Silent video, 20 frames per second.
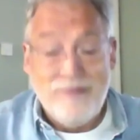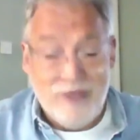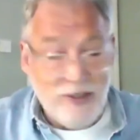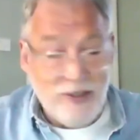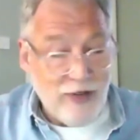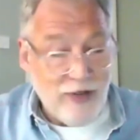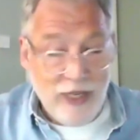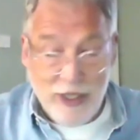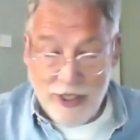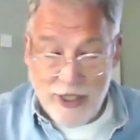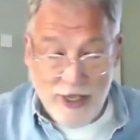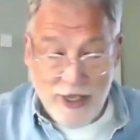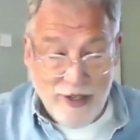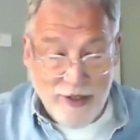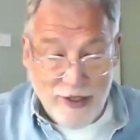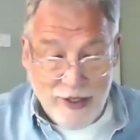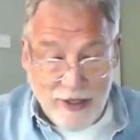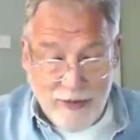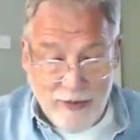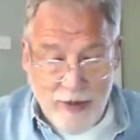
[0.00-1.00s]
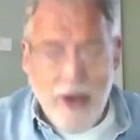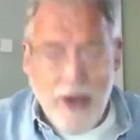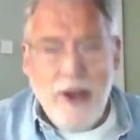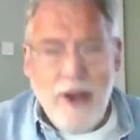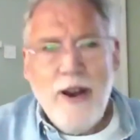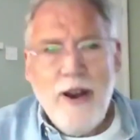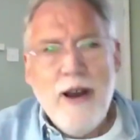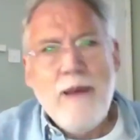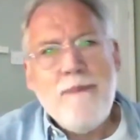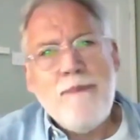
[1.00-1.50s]
A really good answer.
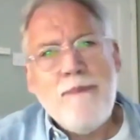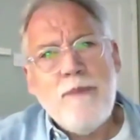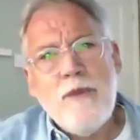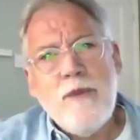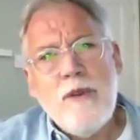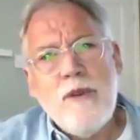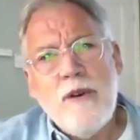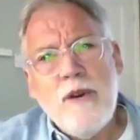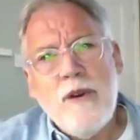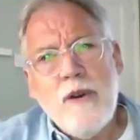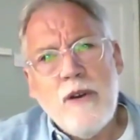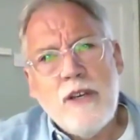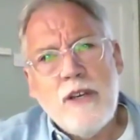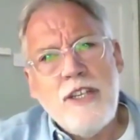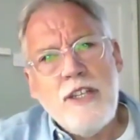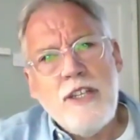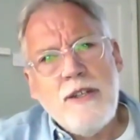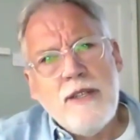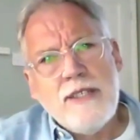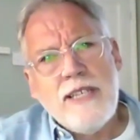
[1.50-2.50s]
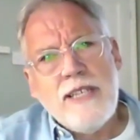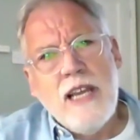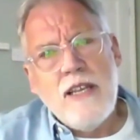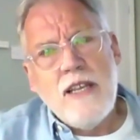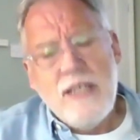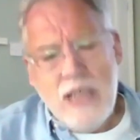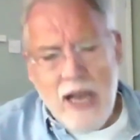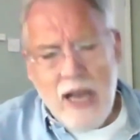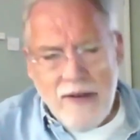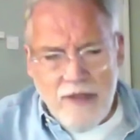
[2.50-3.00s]
Can you tell
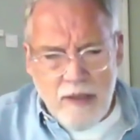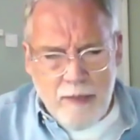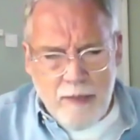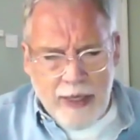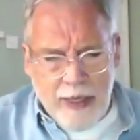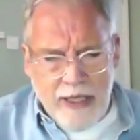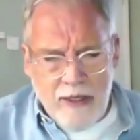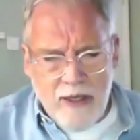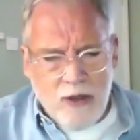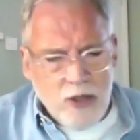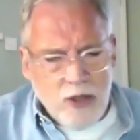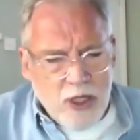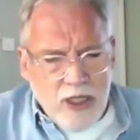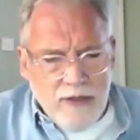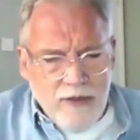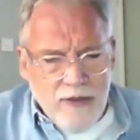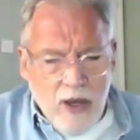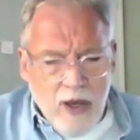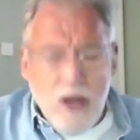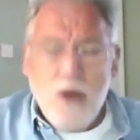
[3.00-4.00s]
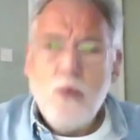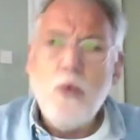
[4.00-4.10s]
us, have there been, or sort of,